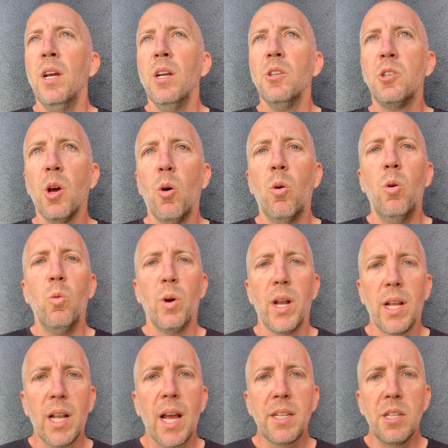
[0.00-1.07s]
so what
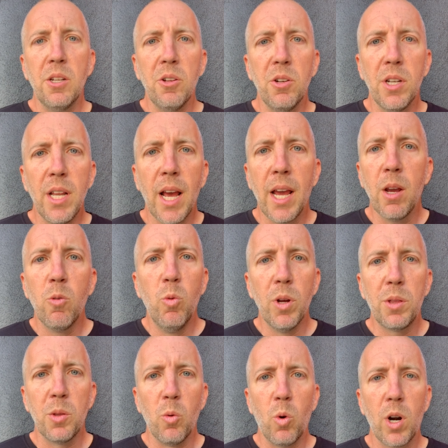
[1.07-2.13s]
I'd like to do today
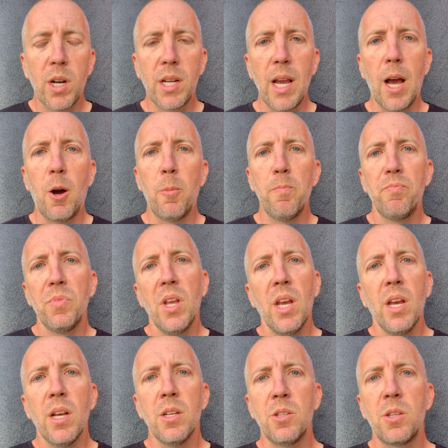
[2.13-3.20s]
with the workout
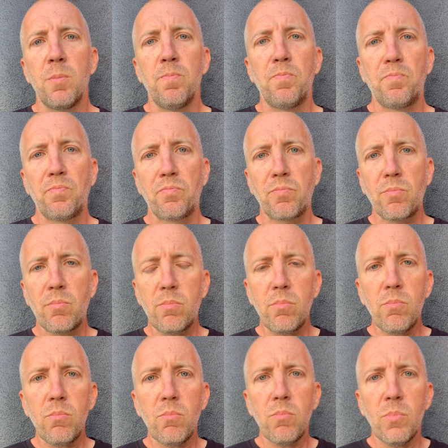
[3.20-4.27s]
is
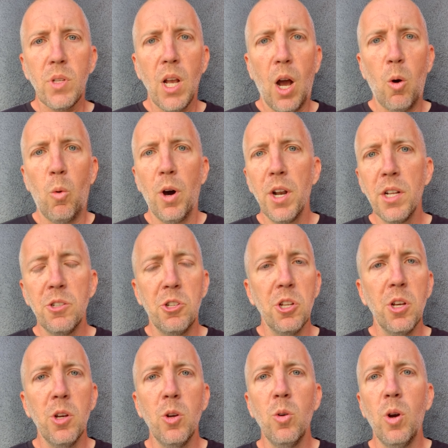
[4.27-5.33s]
I want to
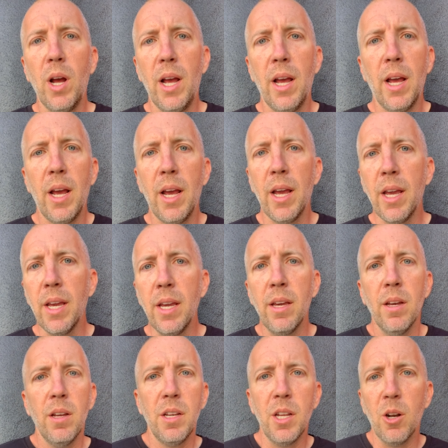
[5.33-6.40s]
do a
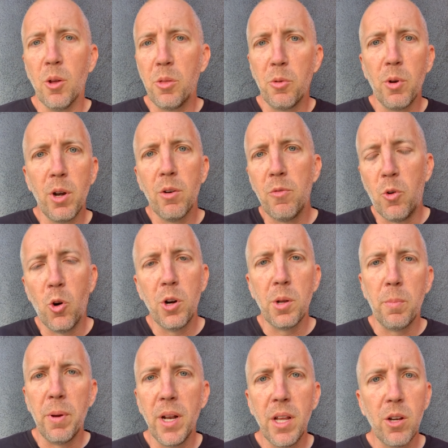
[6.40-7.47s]
3 or 4,
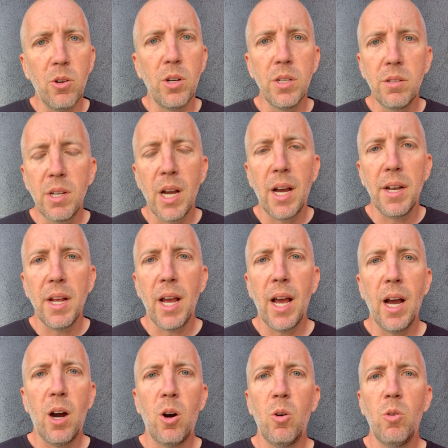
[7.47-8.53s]
depending on kind of
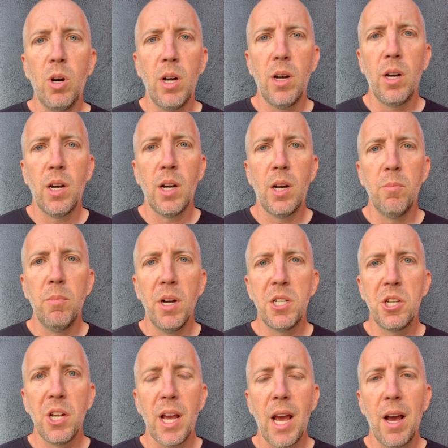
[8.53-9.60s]
how
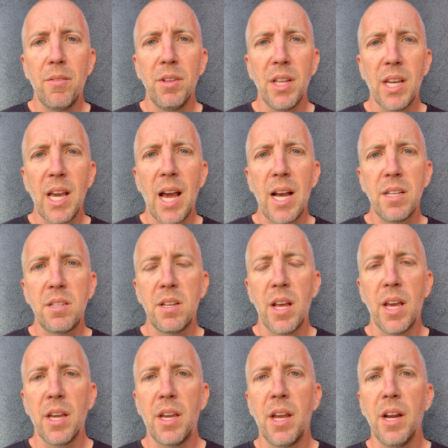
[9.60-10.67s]
much you have in the gas
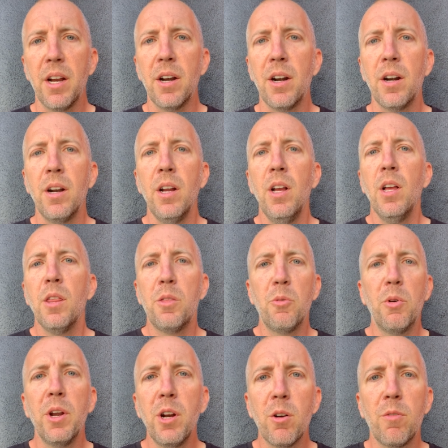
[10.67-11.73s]
tank here,
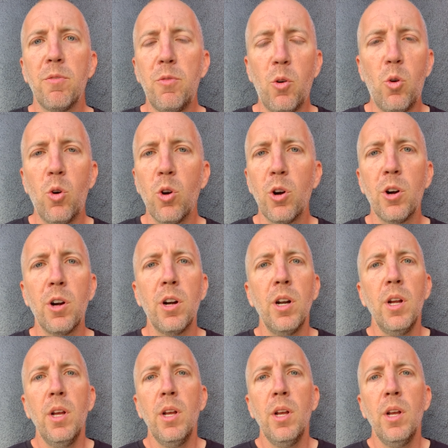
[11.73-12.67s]
3 or 4